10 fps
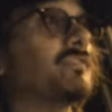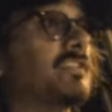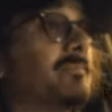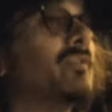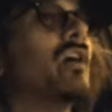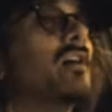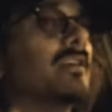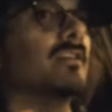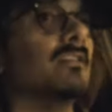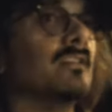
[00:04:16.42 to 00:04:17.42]
that they put on
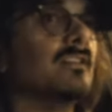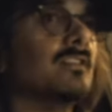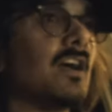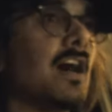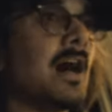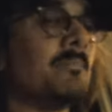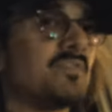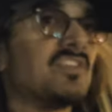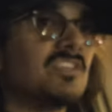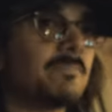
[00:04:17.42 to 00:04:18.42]
it. Um,
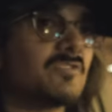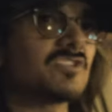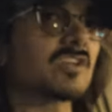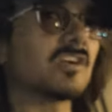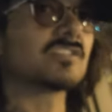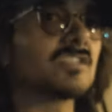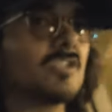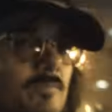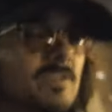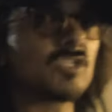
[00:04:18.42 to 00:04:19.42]
but then they push the colors a
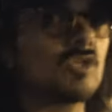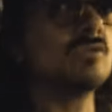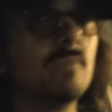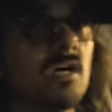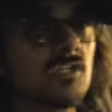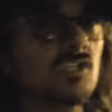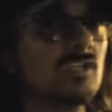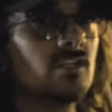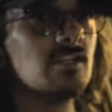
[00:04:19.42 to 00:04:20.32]
little bit too much.